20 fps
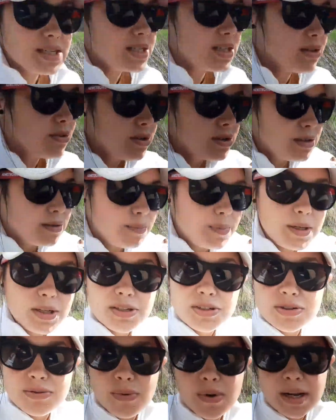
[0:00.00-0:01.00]
and there ended up being
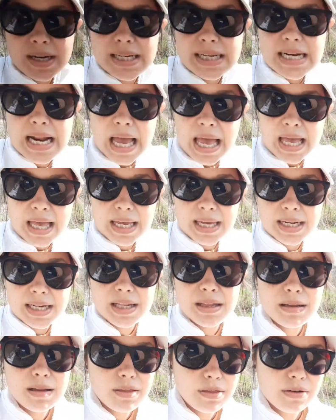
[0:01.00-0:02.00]
29
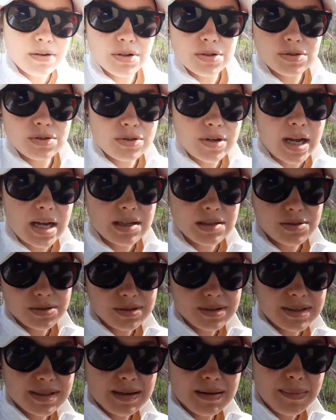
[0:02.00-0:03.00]
in the 3rd tractor
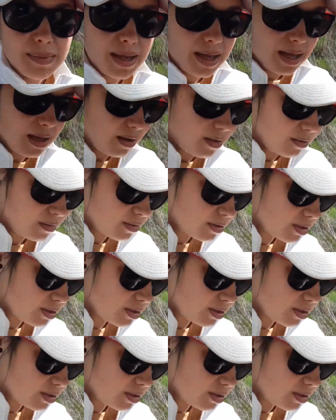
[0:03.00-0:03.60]
somehow.